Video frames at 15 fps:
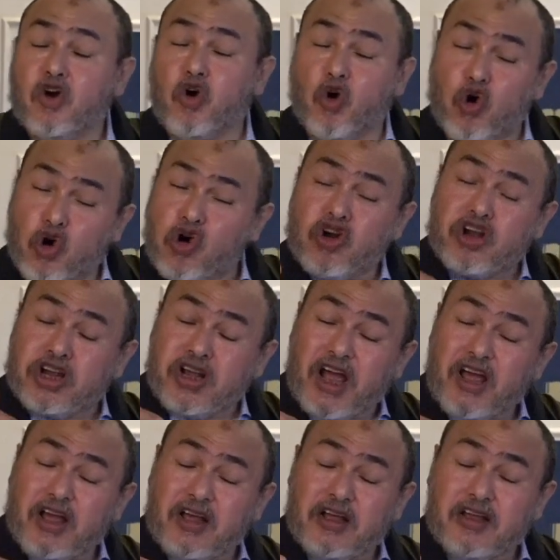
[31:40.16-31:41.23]
or
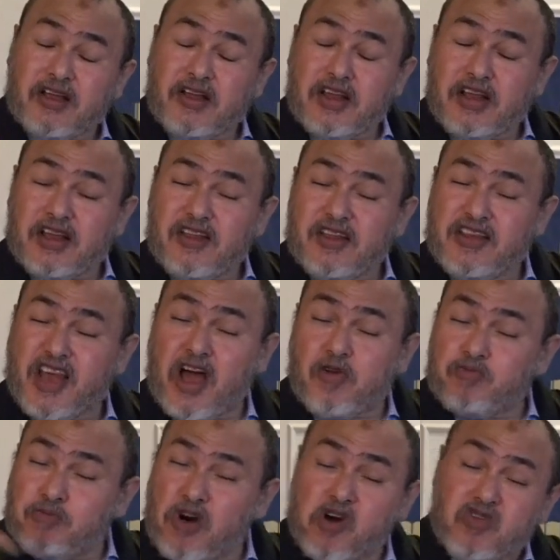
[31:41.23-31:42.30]
that
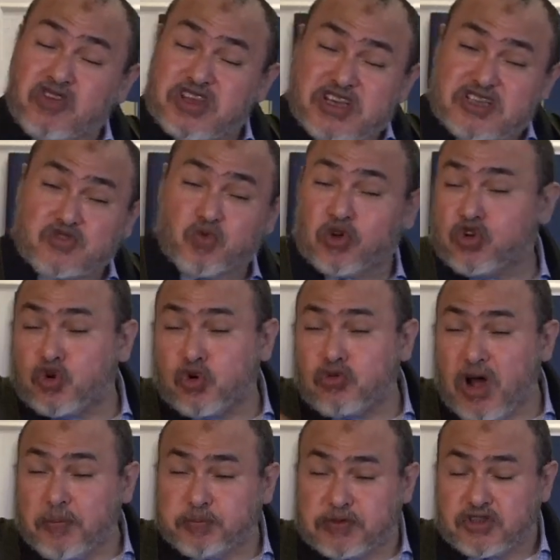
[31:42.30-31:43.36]
Moses will
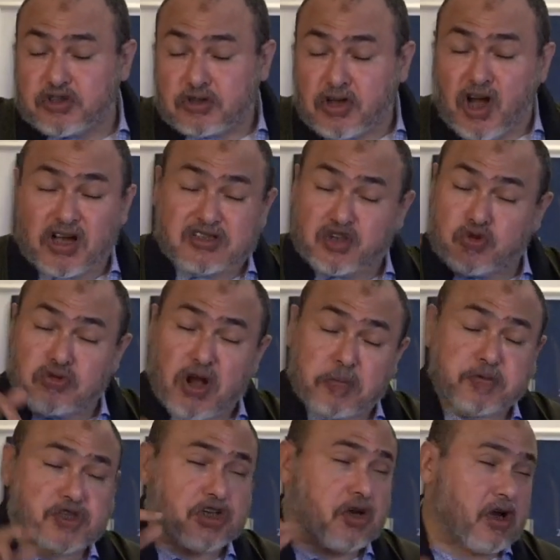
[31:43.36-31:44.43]
cause
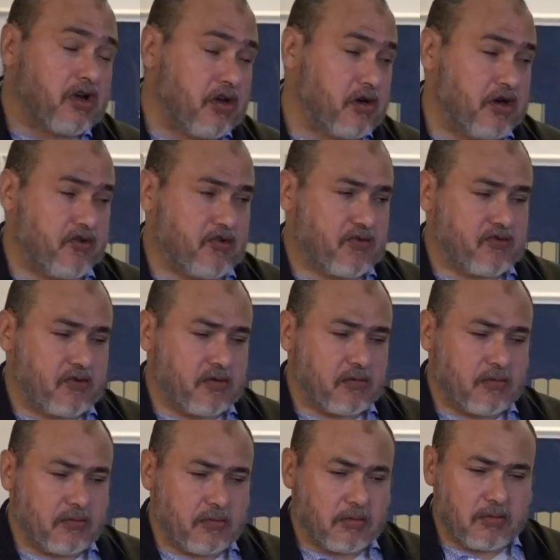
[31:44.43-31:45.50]
corruption on earth.
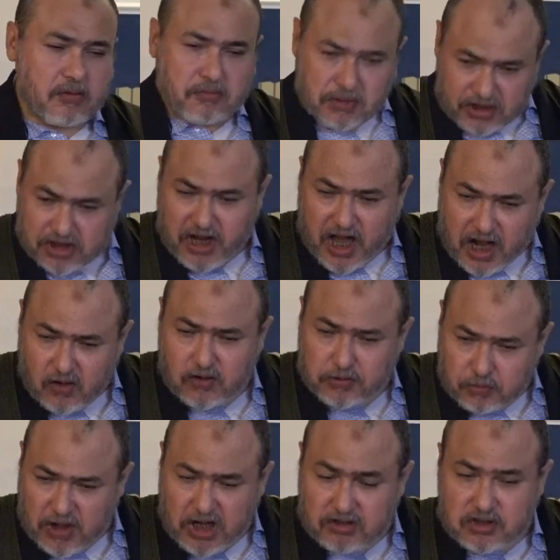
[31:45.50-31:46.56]
In our
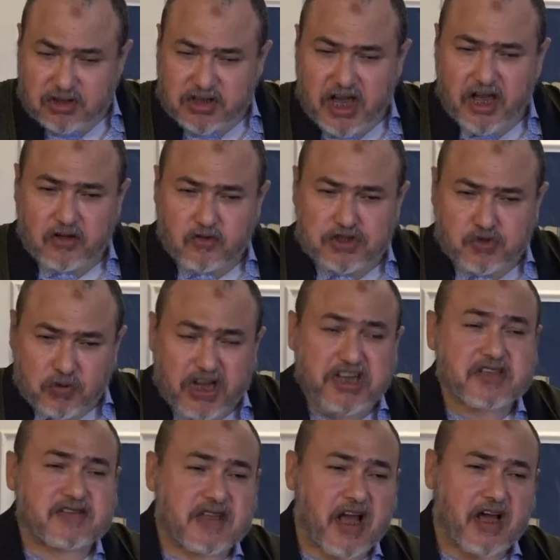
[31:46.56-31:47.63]
modern language, what
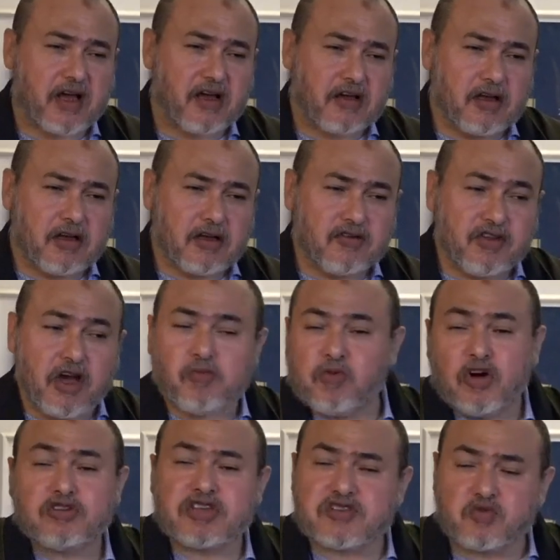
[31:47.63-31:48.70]
is that? That
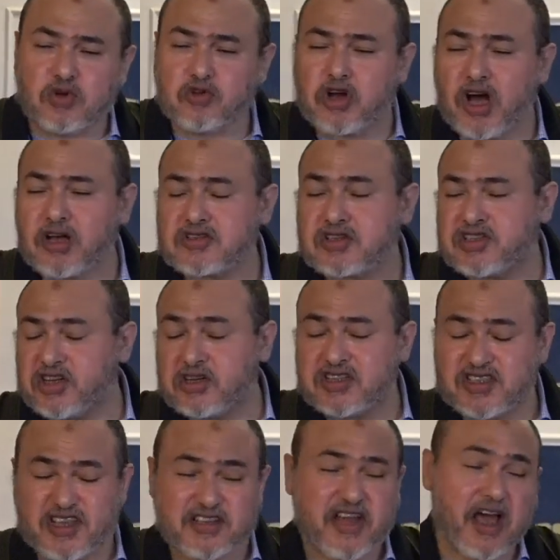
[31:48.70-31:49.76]
Moses will cause
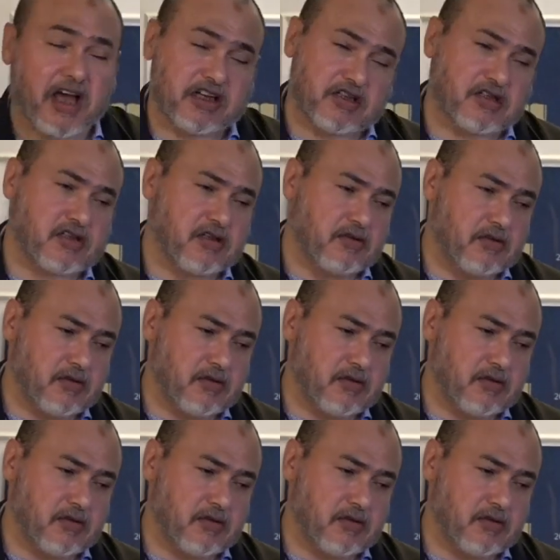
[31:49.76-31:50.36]
terrorist attacks.